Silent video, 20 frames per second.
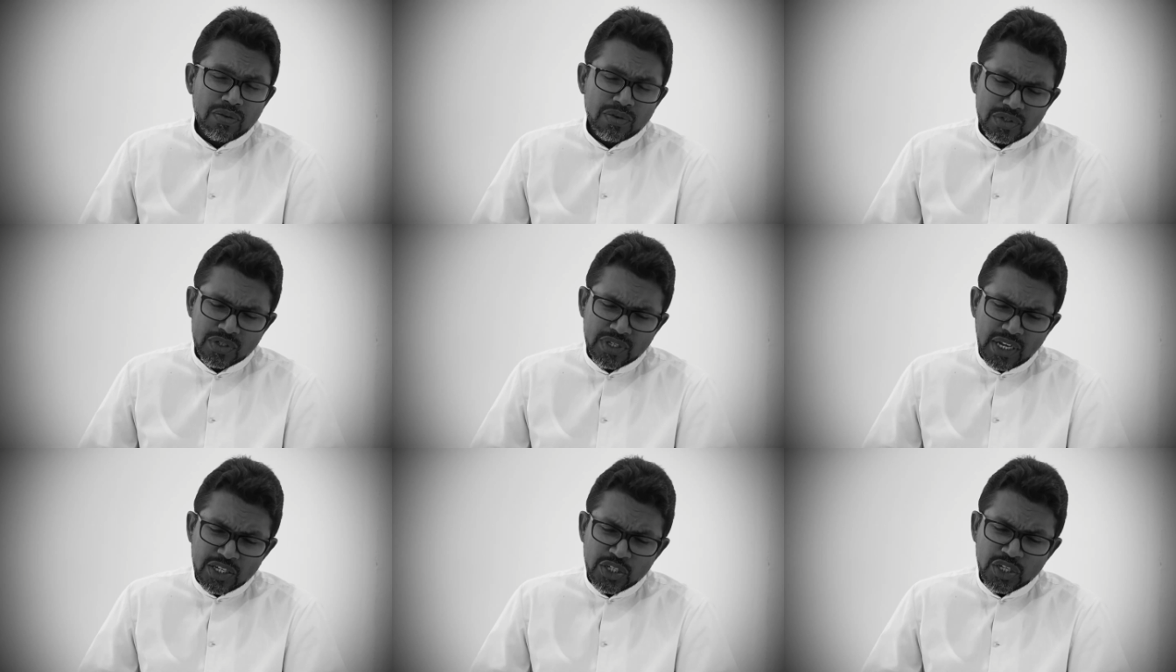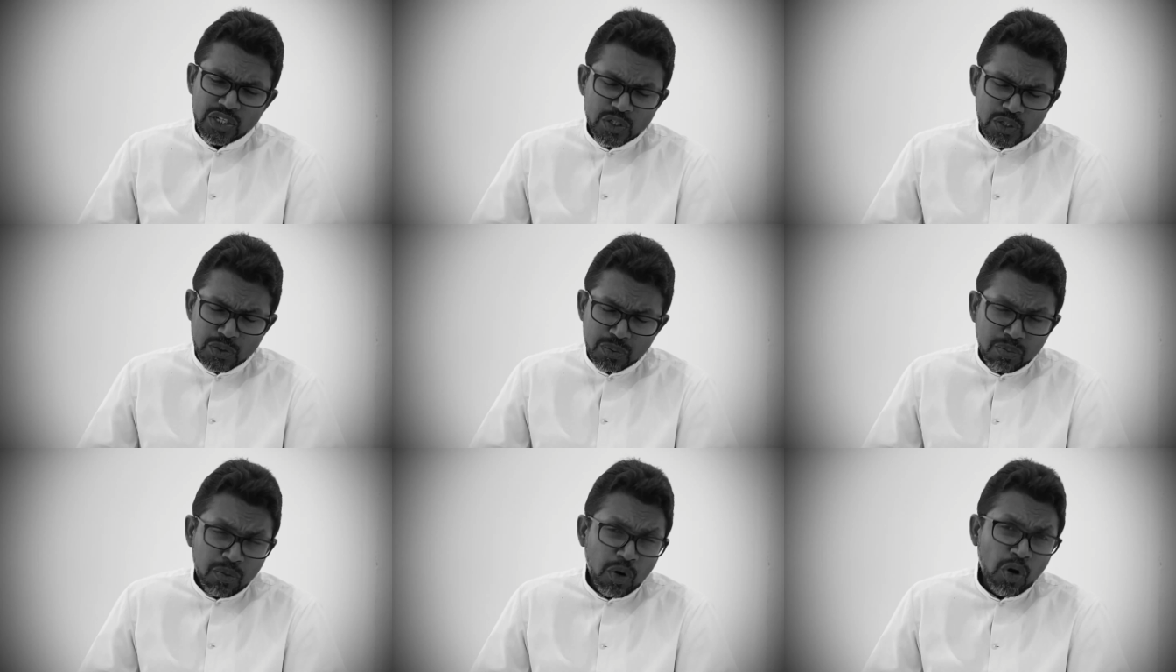such a
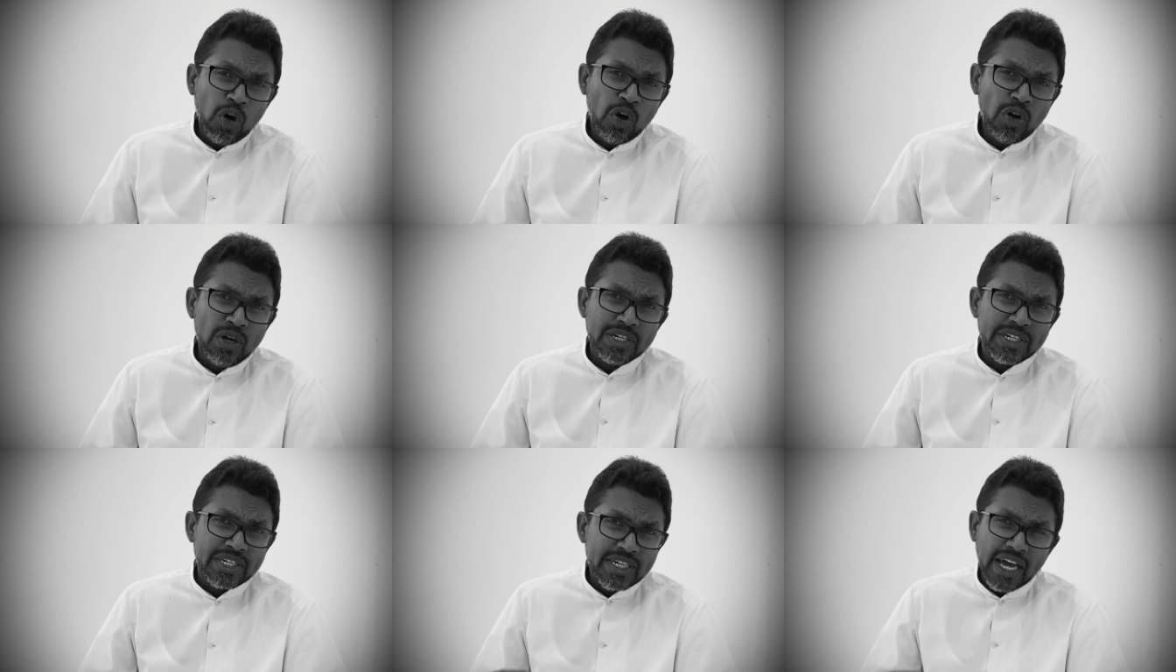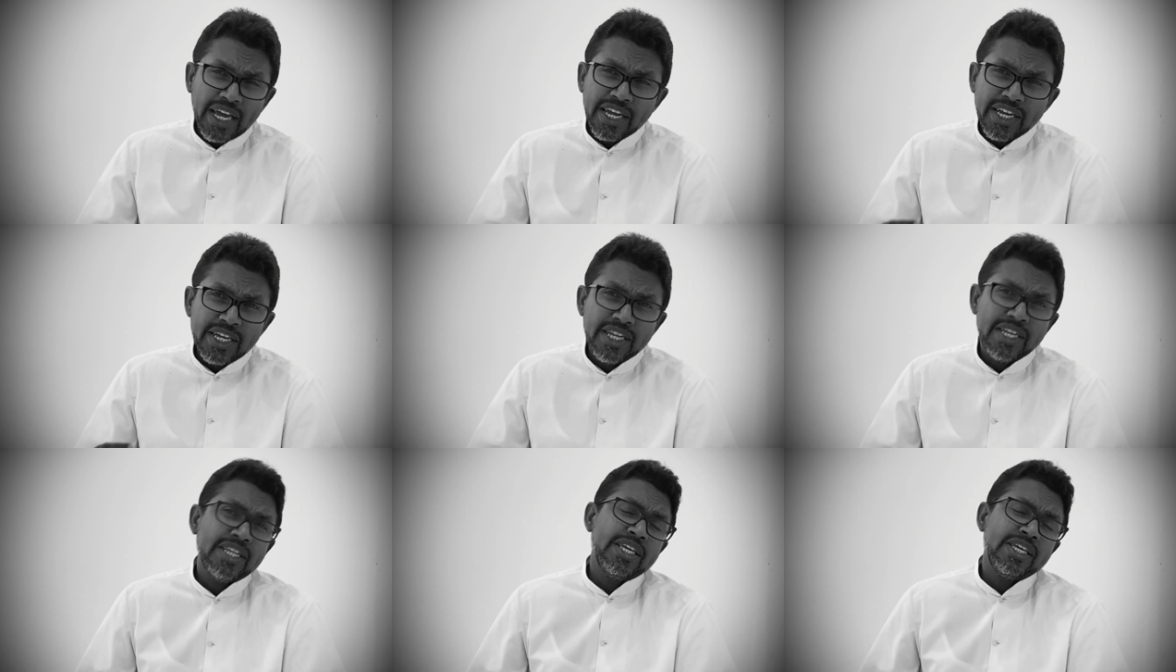small
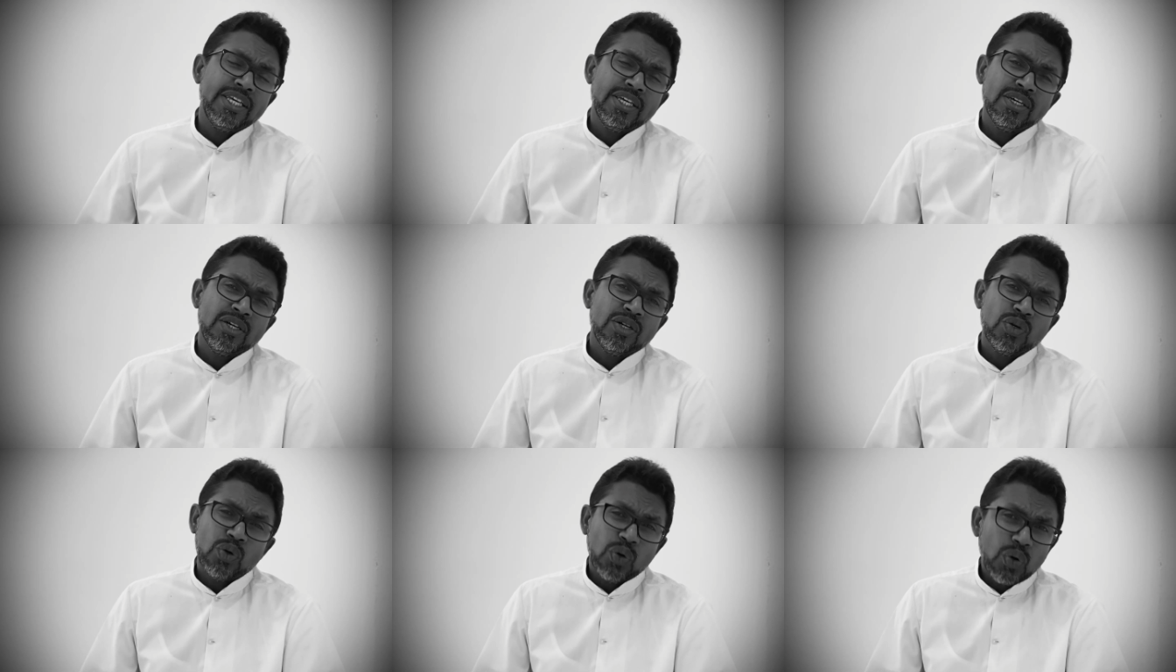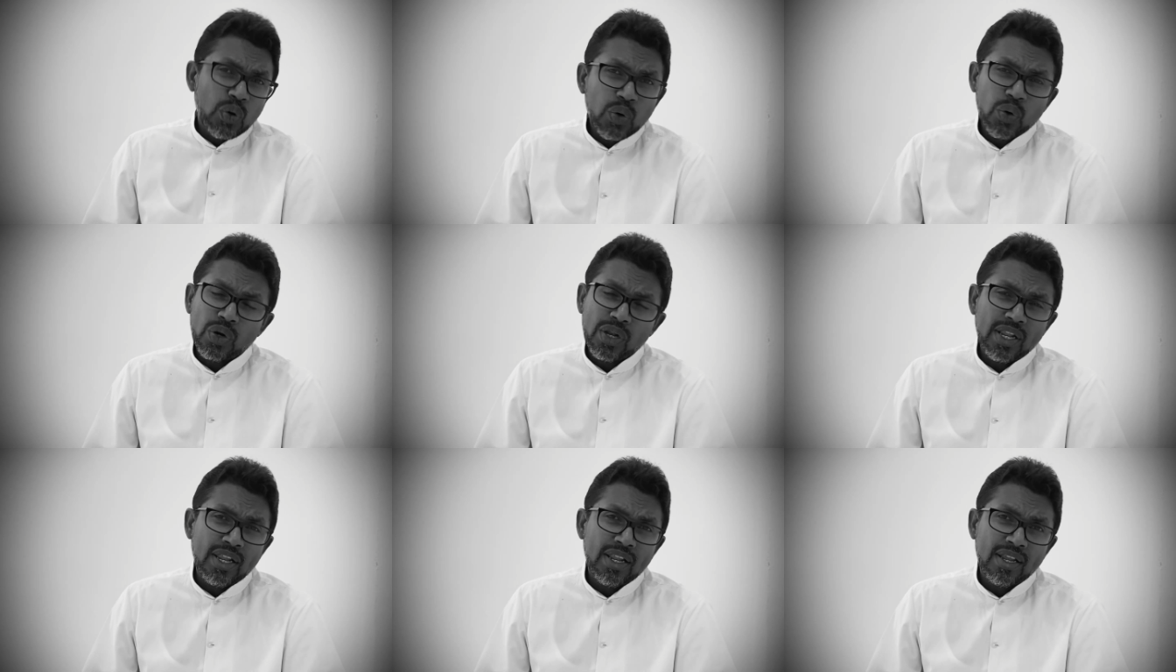tiny hole.